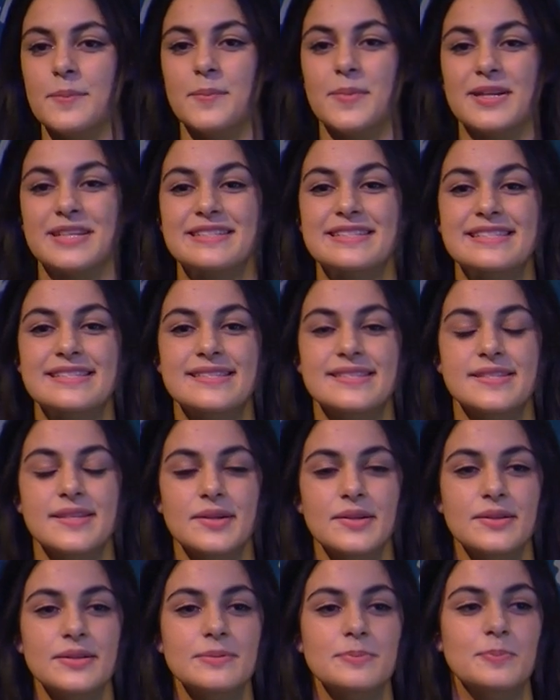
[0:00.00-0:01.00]
but it's
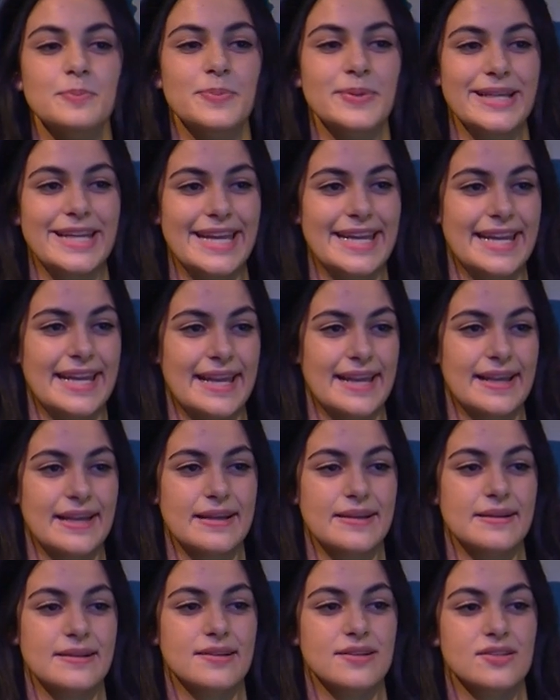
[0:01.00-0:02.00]
still bleeding,
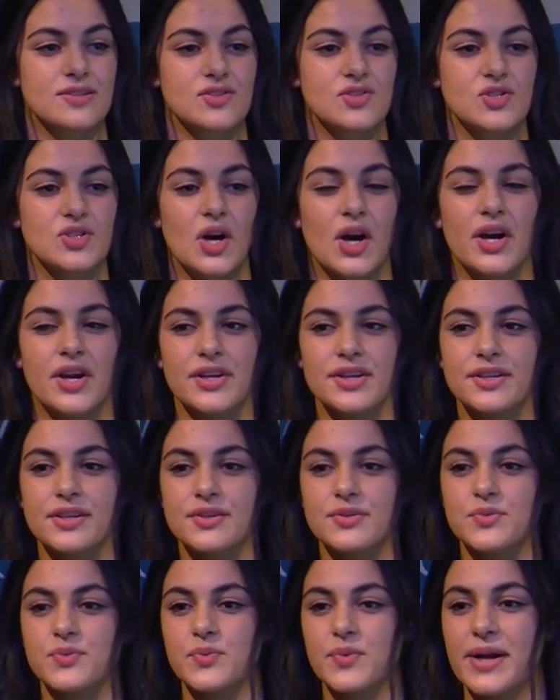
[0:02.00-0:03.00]
dark
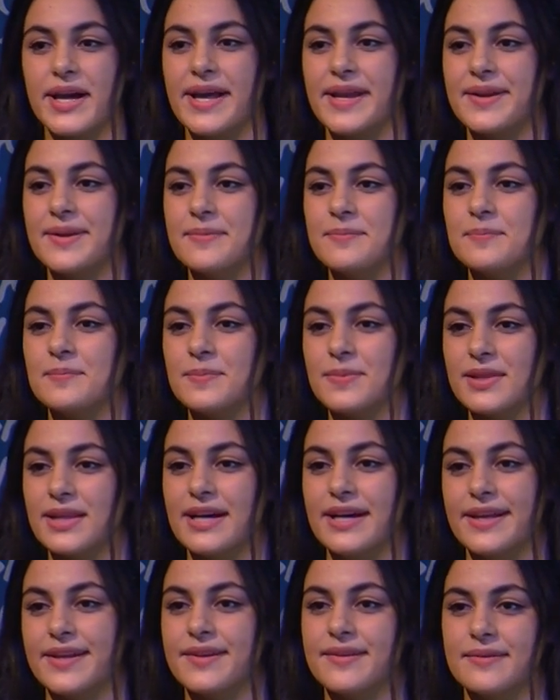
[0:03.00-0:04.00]
red
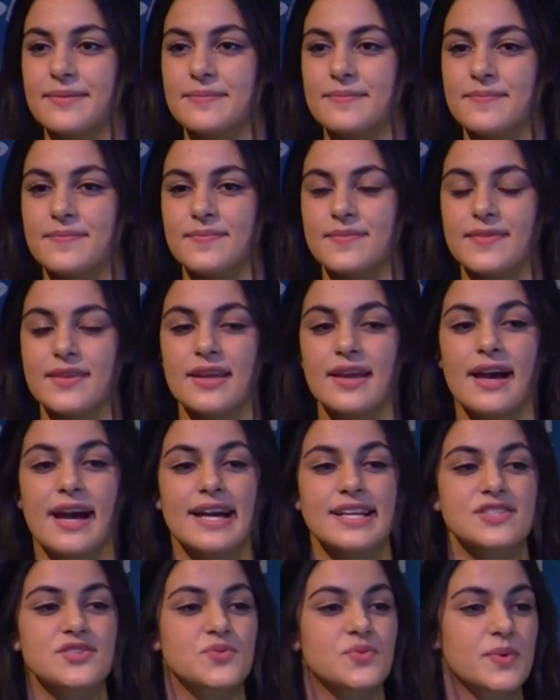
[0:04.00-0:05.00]
blood,
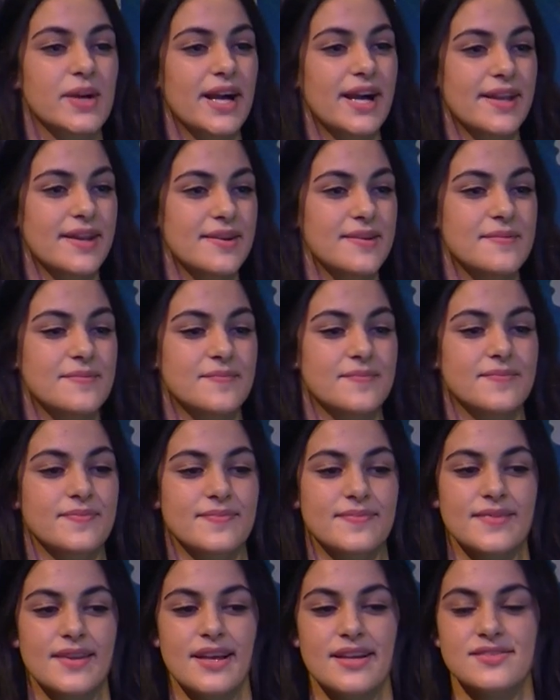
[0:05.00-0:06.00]
as red
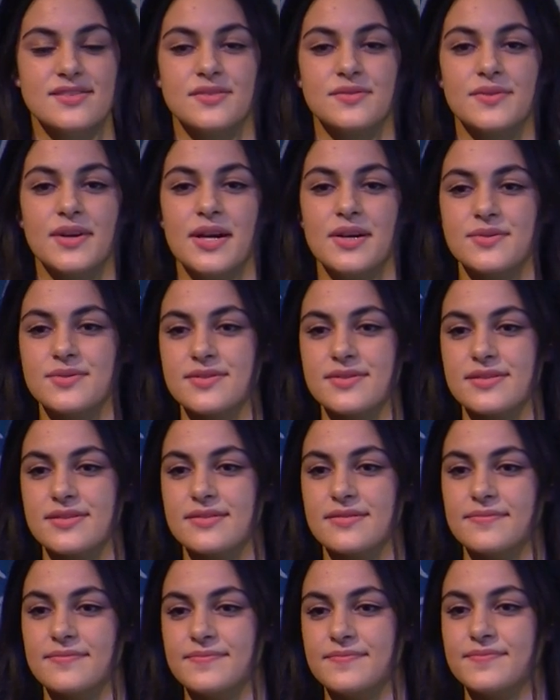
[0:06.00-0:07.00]
as a
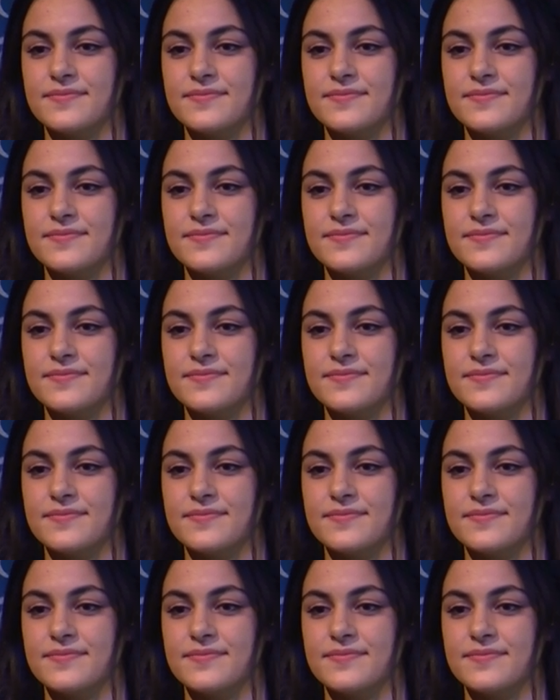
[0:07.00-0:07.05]
rose.